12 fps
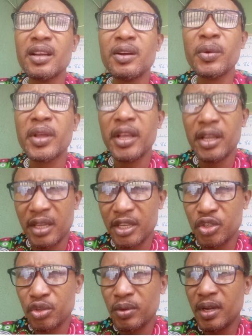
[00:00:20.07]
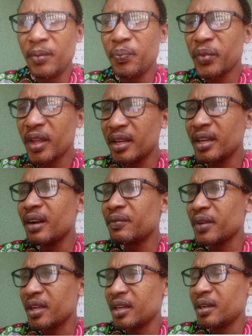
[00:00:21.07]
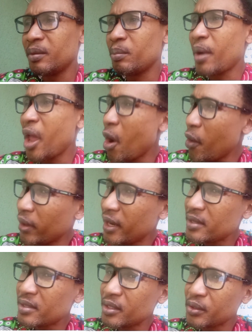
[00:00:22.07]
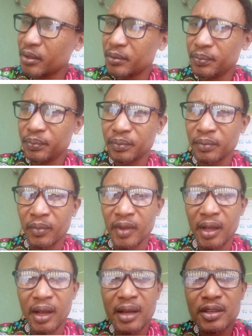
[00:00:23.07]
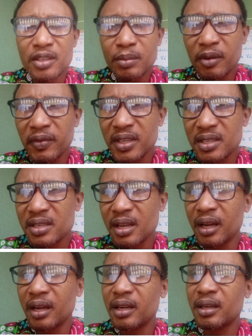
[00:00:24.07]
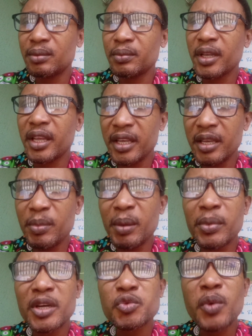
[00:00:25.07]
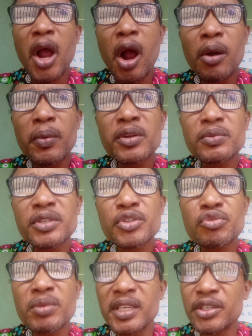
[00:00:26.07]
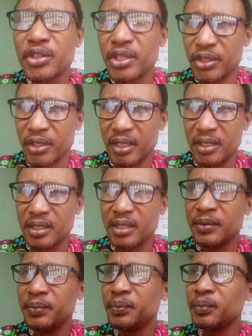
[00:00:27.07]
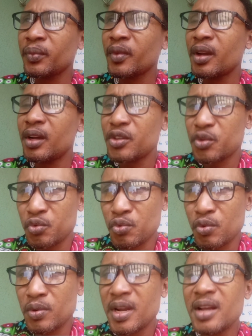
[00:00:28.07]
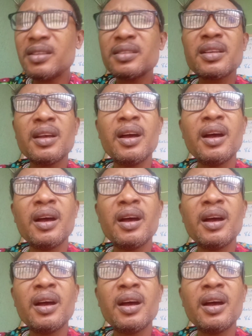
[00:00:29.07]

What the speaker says: okay, in Nigeria and Africa. My organization and some of its key members were currently training teachers, school owners,